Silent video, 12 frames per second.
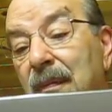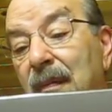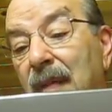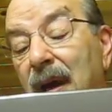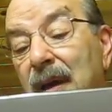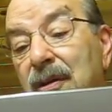
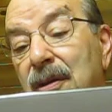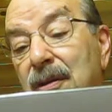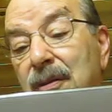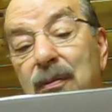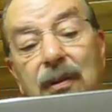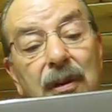I
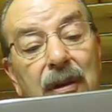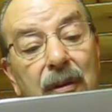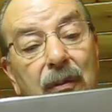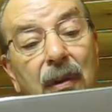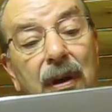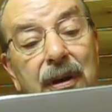just really
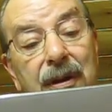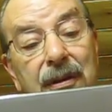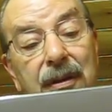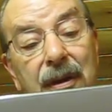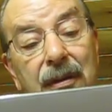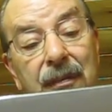wanted
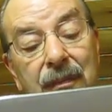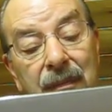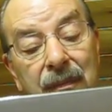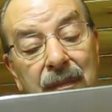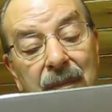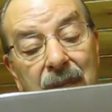to
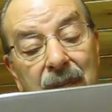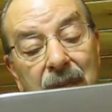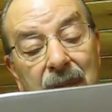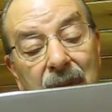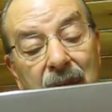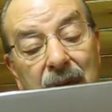
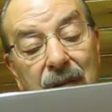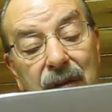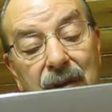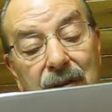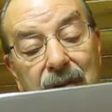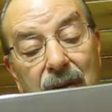have
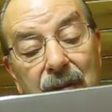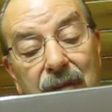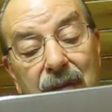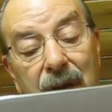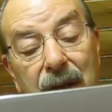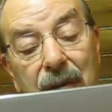this on
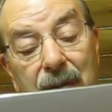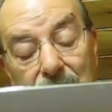vinyl.